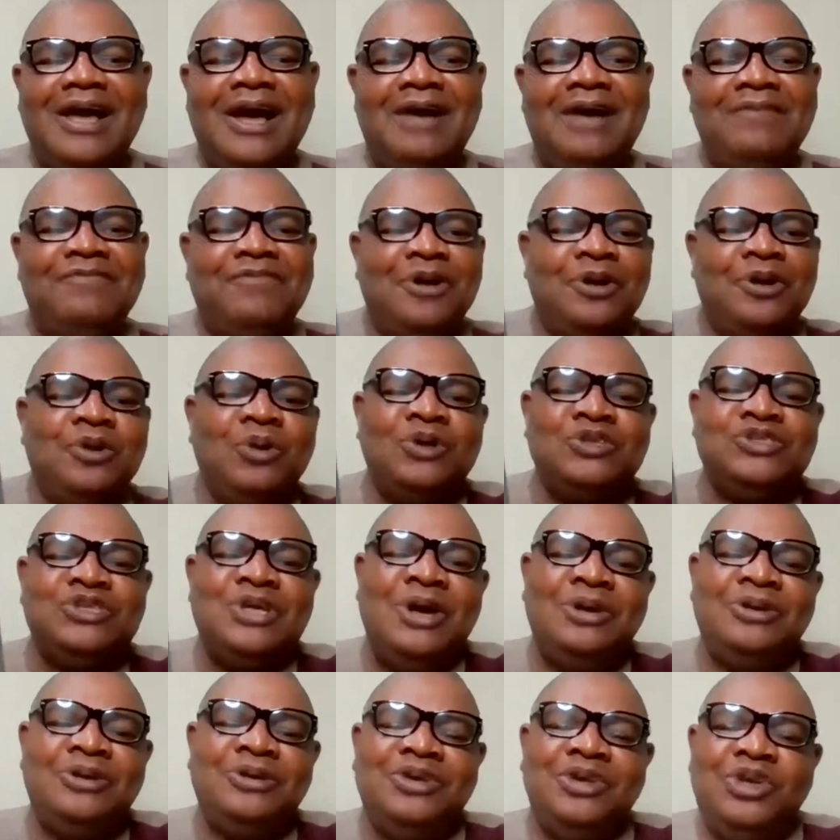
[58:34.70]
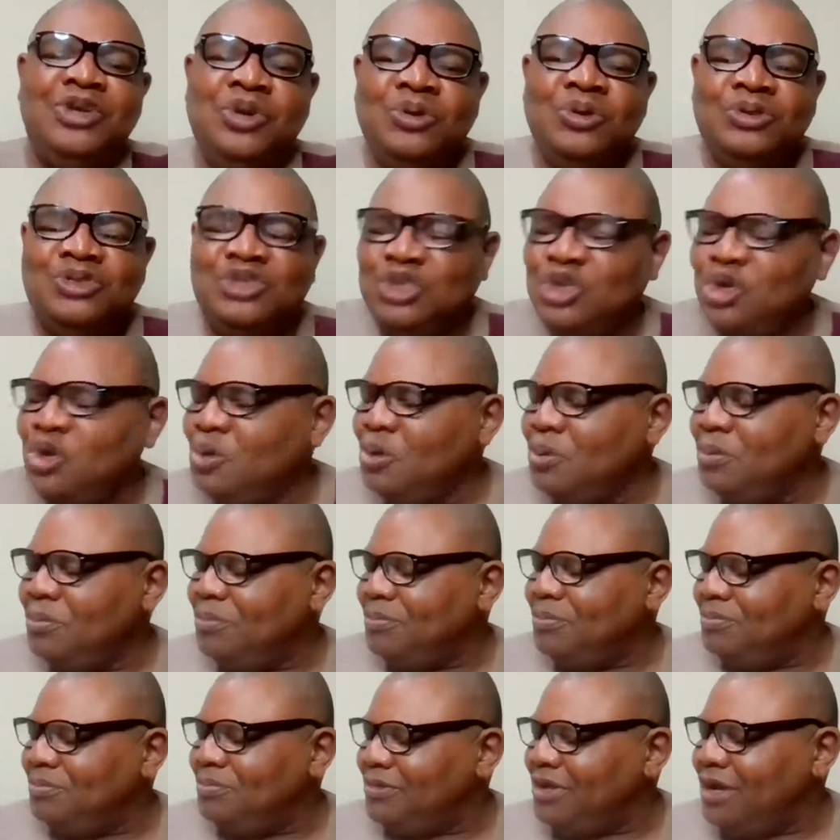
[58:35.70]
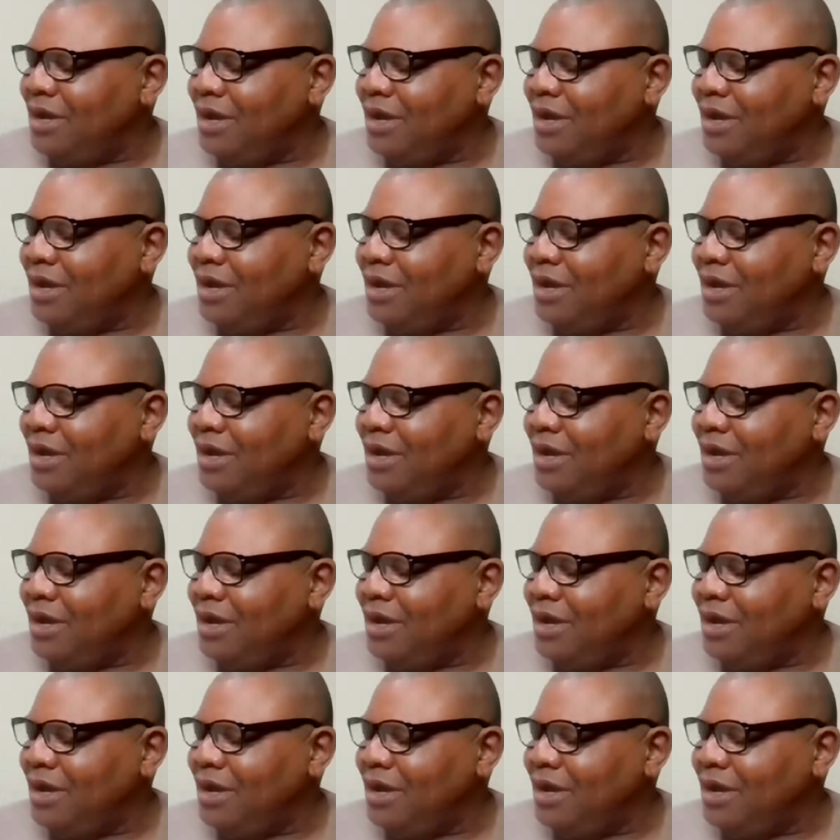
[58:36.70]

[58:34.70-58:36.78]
And for those on YouTube,